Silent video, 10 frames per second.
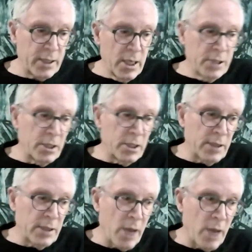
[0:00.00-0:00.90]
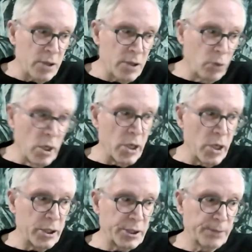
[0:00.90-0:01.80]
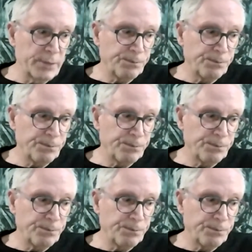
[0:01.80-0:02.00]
So some of those works